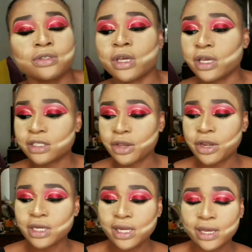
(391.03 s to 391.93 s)
So guys, I
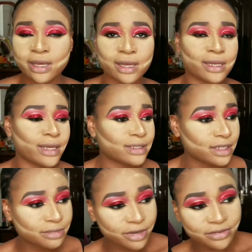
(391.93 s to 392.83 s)
already like
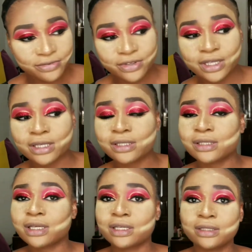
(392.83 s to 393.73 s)
highlighted my
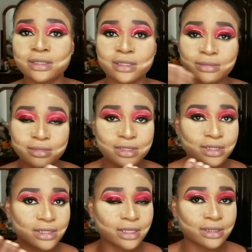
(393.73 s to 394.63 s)
face and
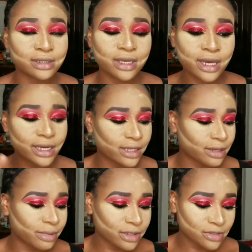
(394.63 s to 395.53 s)
set the
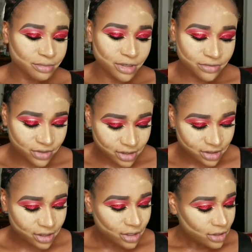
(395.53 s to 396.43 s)
highlighted parts of my face.